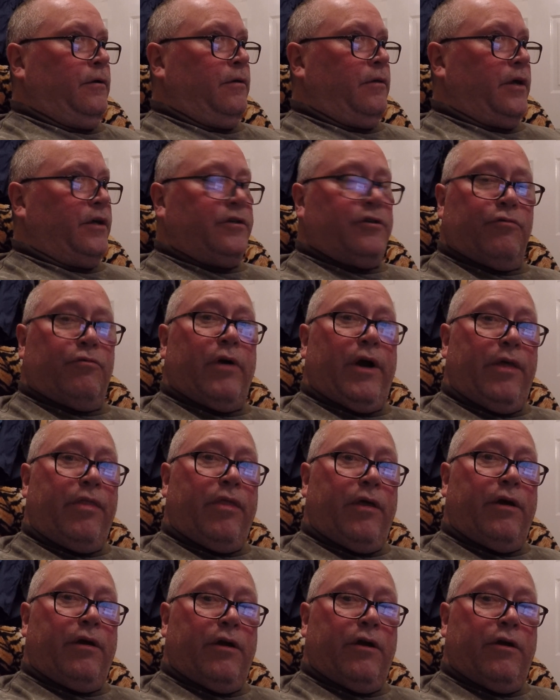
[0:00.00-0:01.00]
that's the right
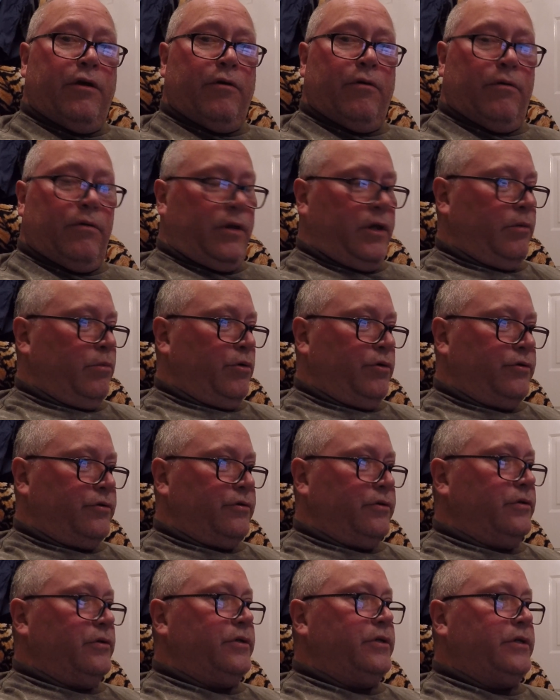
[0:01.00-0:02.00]
thing to do. Liberals are
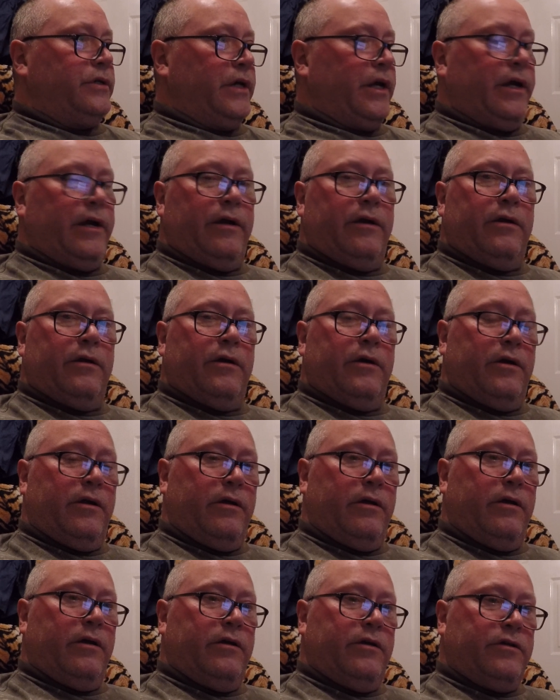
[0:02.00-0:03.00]
insane, and
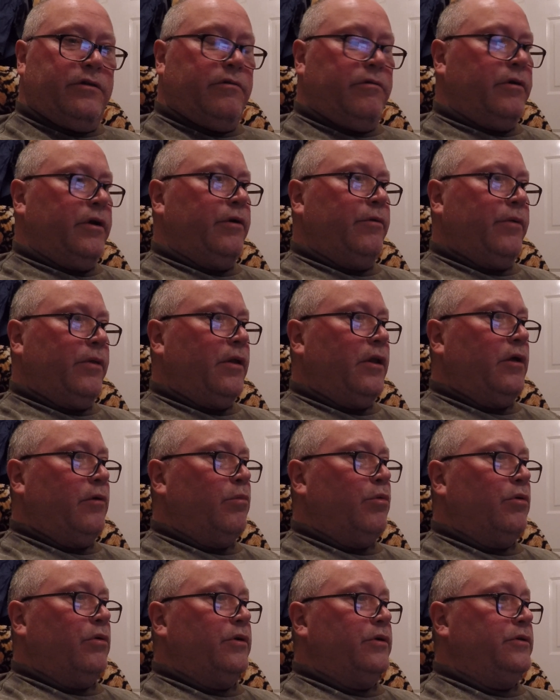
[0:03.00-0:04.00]
it, disagreeing with a
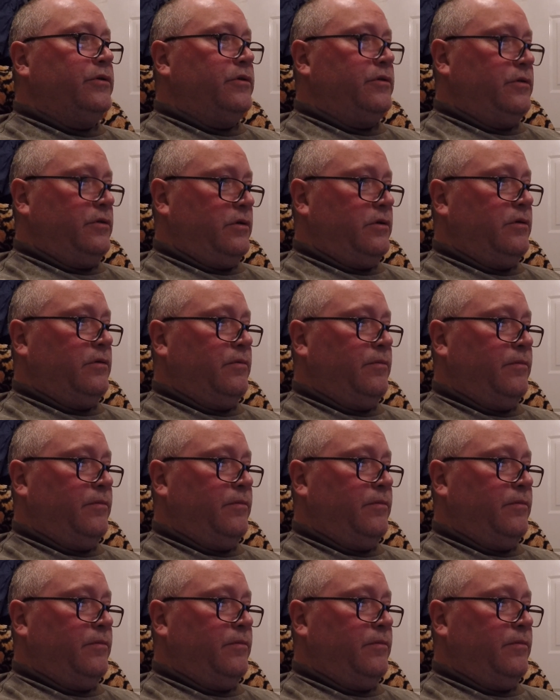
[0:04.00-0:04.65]
liberal is